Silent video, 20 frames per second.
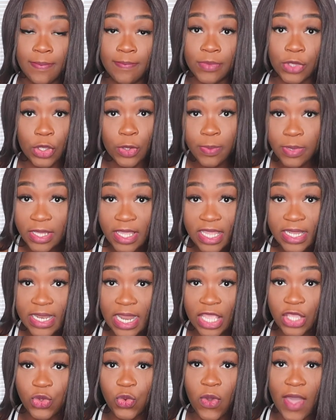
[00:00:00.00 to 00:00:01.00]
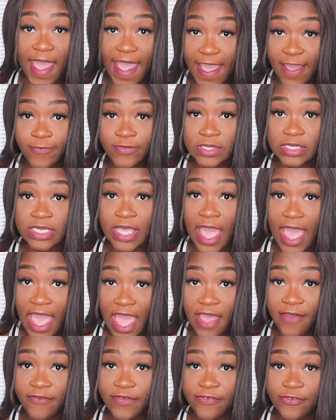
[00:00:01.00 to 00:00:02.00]
meal plan that you have to
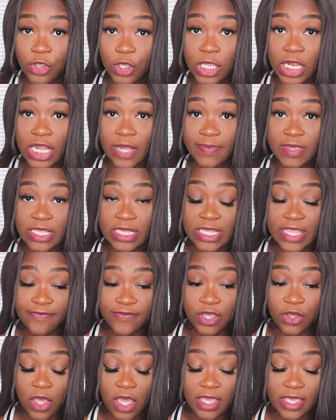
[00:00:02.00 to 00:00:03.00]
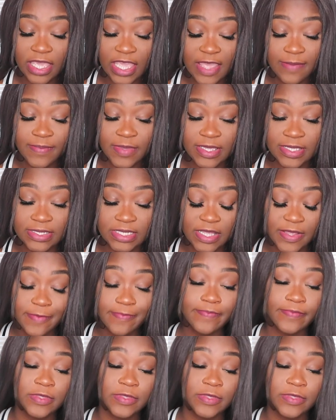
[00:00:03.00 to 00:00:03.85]
have if you're gonna be living on campus.